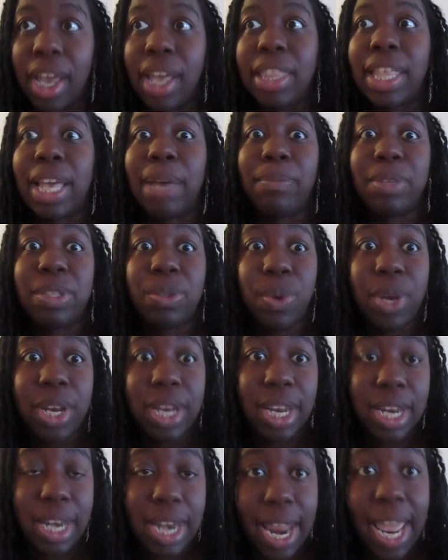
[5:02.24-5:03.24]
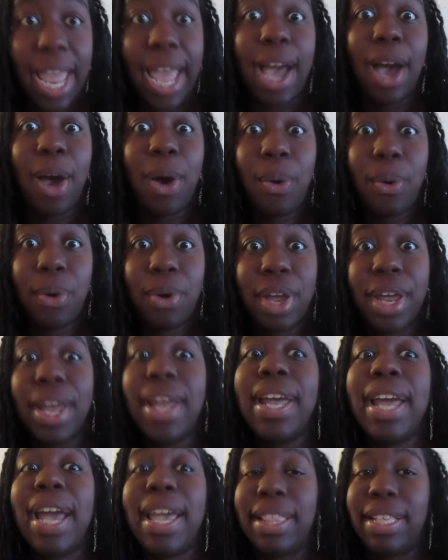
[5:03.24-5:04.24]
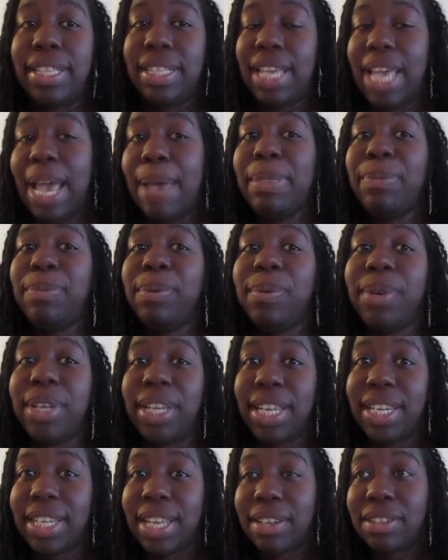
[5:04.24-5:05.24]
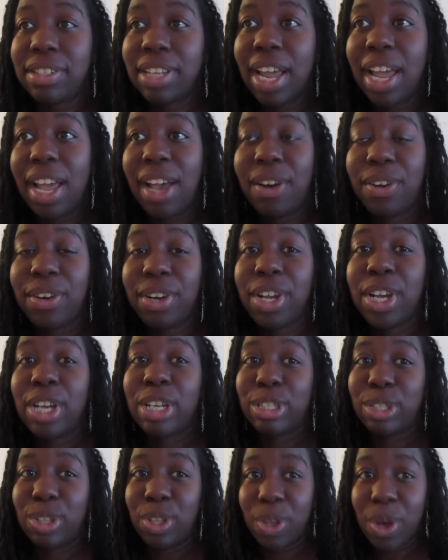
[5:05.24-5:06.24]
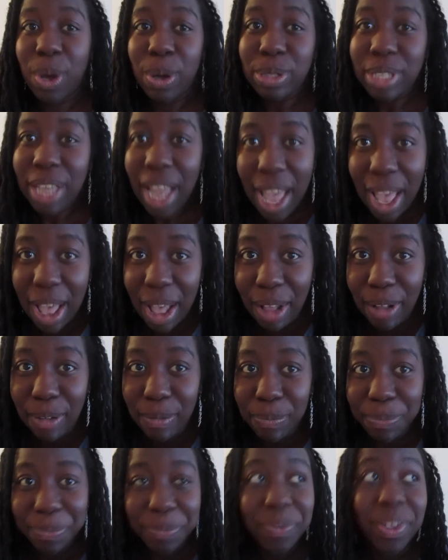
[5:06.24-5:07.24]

that between now and the time that we would get downtown to the hotel